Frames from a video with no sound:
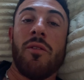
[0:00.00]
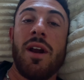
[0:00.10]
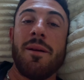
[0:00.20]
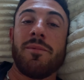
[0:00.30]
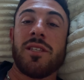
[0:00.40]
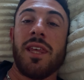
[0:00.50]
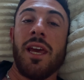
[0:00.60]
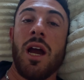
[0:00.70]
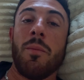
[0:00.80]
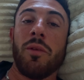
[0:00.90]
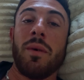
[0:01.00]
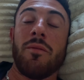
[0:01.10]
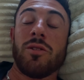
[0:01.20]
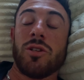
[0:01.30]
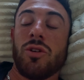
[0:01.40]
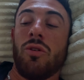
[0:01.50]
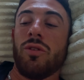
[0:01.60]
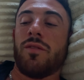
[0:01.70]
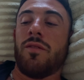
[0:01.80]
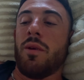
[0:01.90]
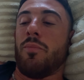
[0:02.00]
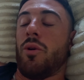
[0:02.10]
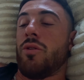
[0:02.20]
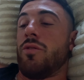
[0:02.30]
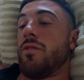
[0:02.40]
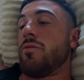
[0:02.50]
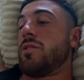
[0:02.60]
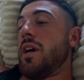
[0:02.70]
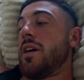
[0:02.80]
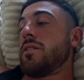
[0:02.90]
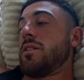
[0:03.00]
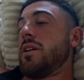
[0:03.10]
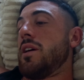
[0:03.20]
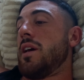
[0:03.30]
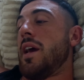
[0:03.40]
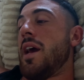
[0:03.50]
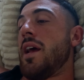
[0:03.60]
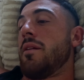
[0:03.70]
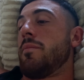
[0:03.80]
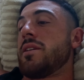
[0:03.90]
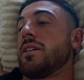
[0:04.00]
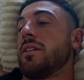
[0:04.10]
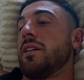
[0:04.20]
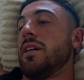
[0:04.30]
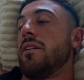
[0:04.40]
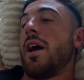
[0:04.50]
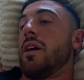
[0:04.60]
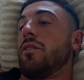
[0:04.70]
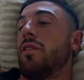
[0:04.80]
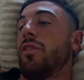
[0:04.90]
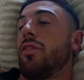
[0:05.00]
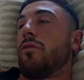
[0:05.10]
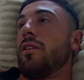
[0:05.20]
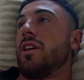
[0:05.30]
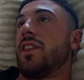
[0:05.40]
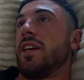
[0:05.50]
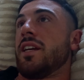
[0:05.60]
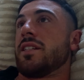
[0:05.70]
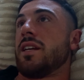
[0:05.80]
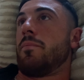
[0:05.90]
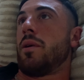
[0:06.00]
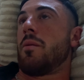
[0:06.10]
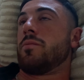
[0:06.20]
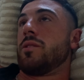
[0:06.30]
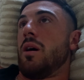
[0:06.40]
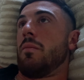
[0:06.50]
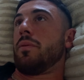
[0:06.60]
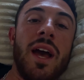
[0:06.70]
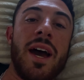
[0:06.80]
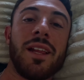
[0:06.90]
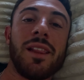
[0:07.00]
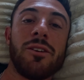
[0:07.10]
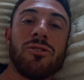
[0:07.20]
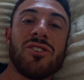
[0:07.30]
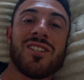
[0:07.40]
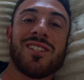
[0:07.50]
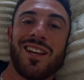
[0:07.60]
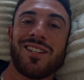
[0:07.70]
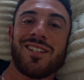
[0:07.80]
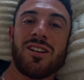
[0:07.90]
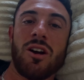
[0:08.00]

gonna wrap this thing up with my results from the Pronuvo test. And basically, I had 3 things that popped up. I had a little cyst